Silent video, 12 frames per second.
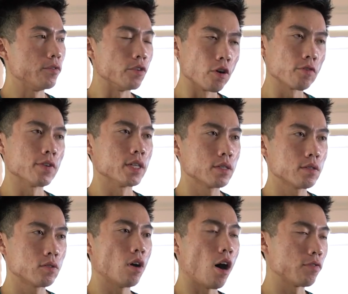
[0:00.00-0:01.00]

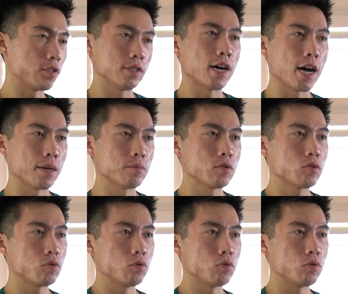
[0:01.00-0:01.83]
nervous oftentimes